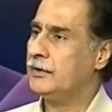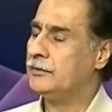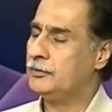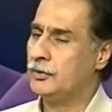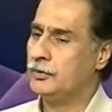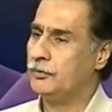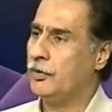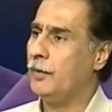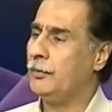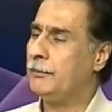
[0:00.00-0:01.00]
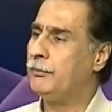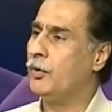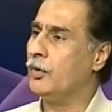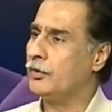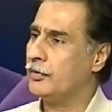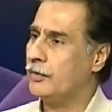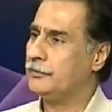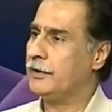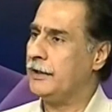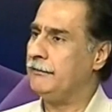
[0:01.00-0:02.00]
to form a board
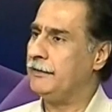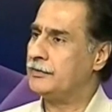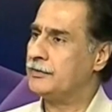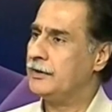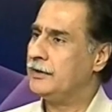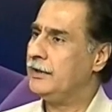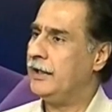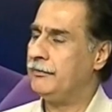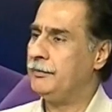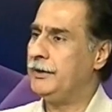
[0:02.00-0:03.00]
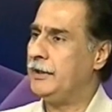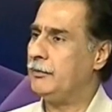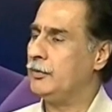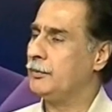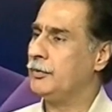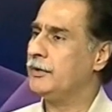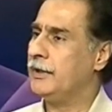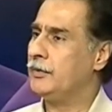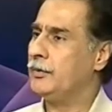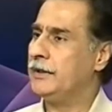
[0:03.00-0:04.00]
of the railways. They haven't been able to put
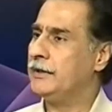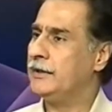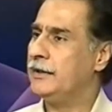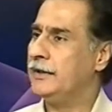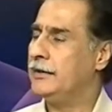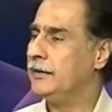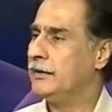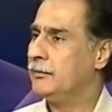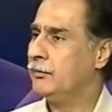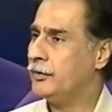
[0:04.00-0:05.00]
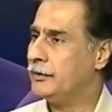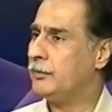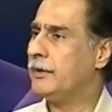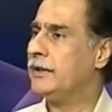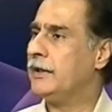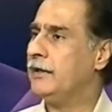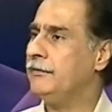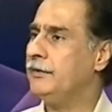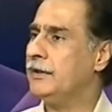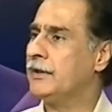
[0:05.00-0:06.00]
that together in more than
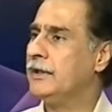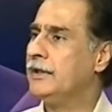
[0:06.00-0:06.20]
1.5 years.